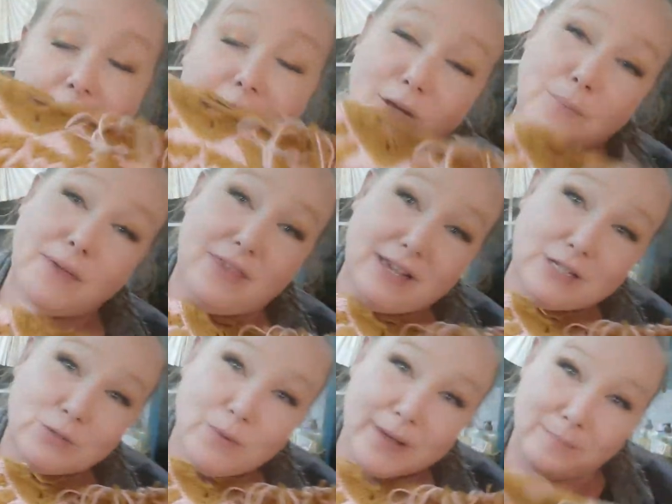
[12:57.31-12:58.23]
It'll be
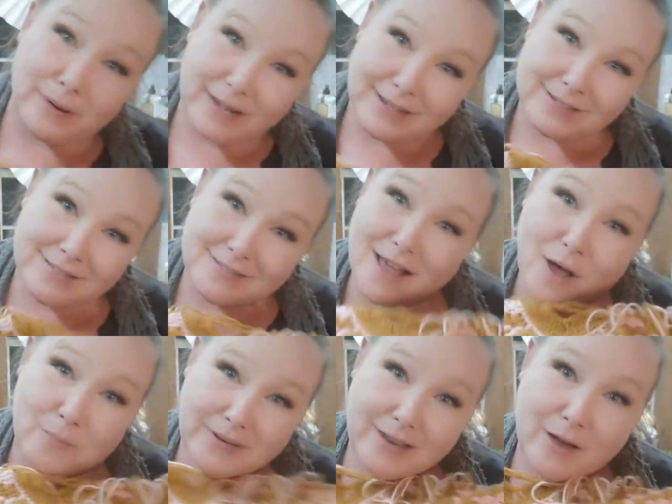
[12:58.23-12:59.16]
this one because
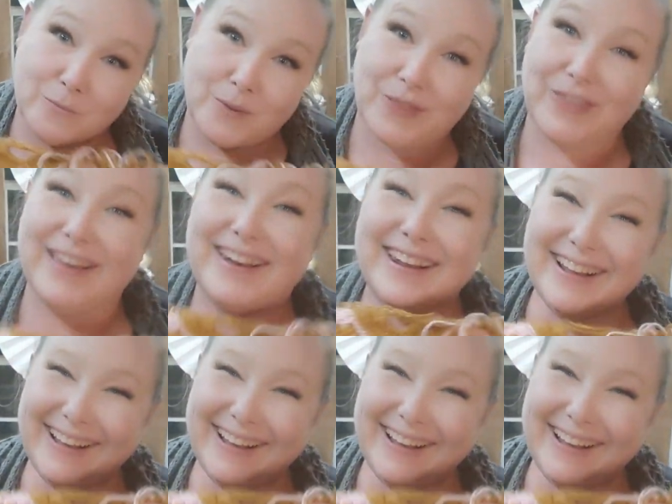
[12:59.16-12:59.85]
I'll be done with it, and